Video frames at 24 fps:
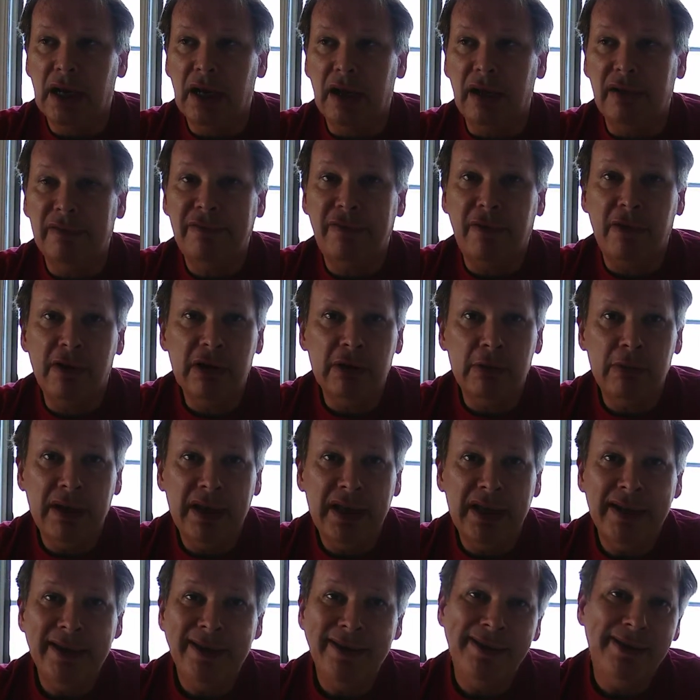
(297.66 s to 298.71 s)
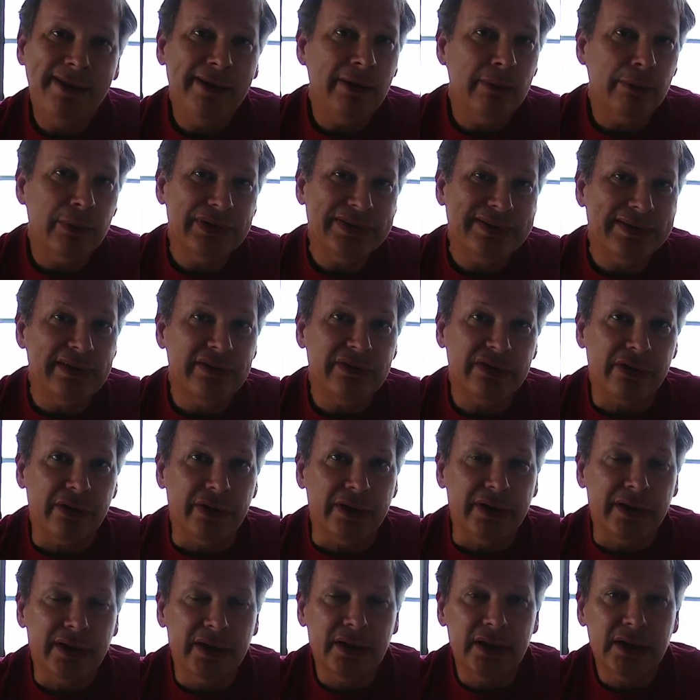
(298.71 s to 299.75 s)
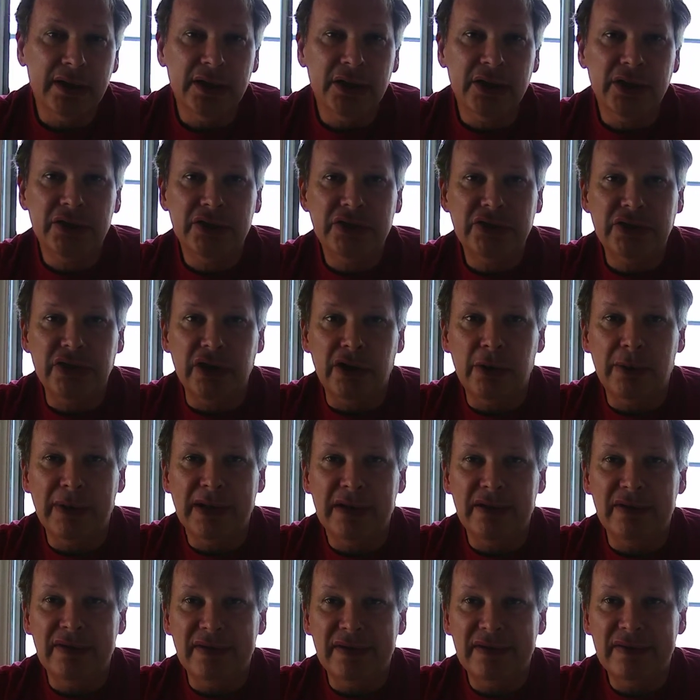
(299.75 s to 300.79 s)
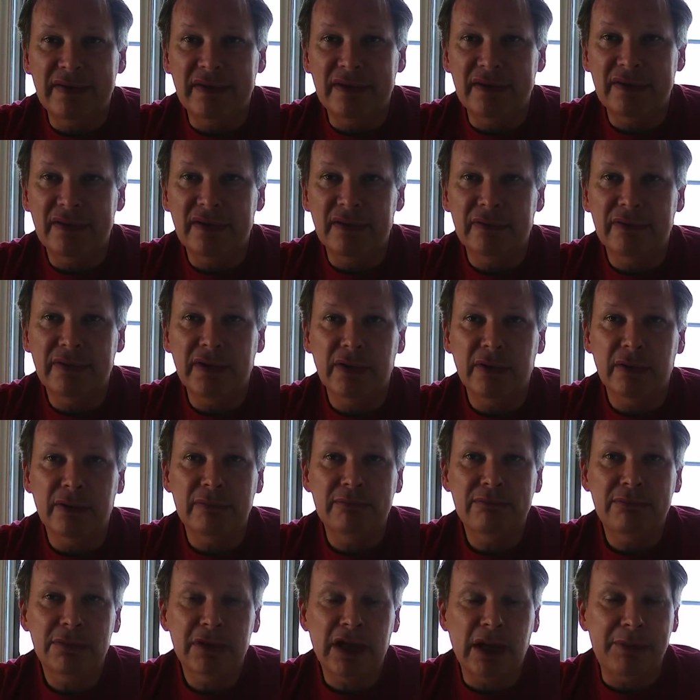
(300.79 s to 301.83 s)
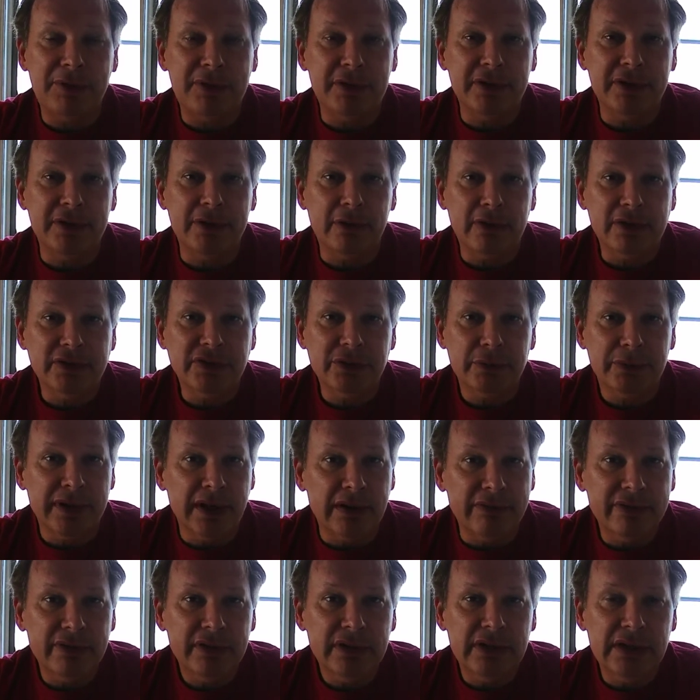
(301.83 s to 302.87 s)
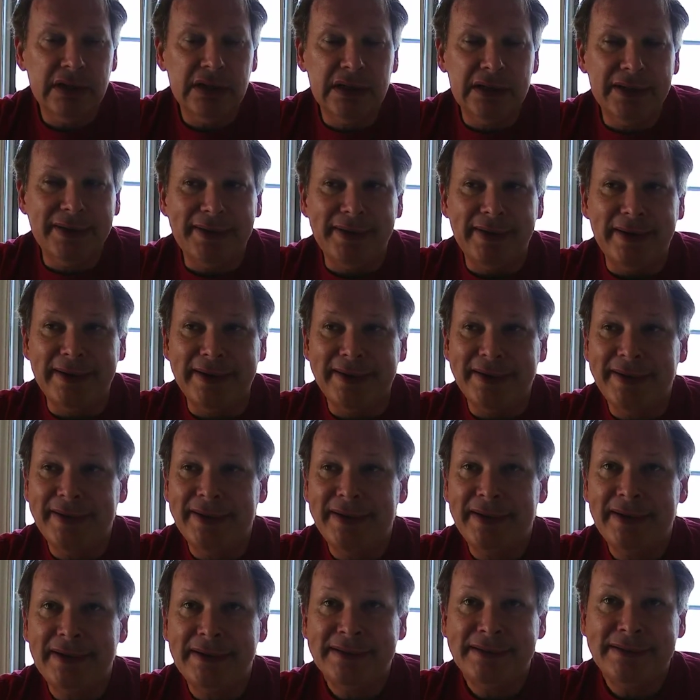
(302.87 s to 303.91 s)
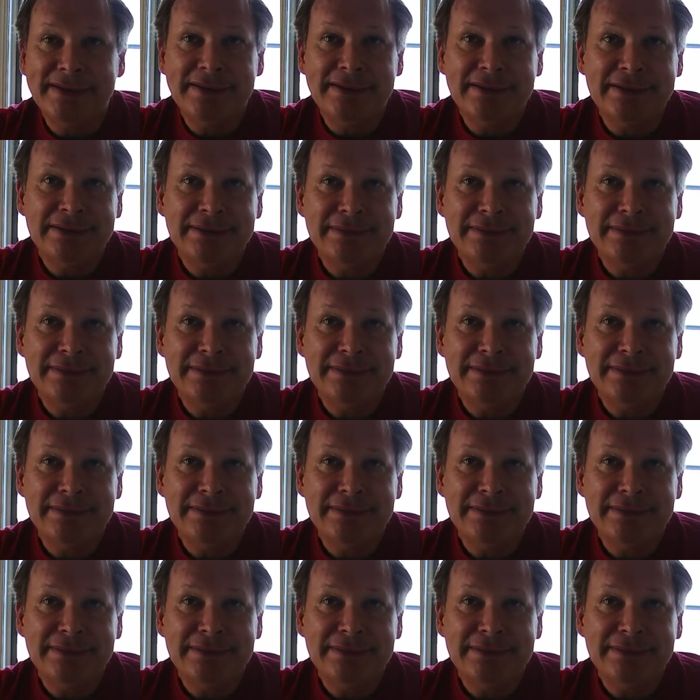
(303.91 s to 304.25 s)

Far away, it wasn't as good. So at a distance of a couple hundred yards or whatever, I'd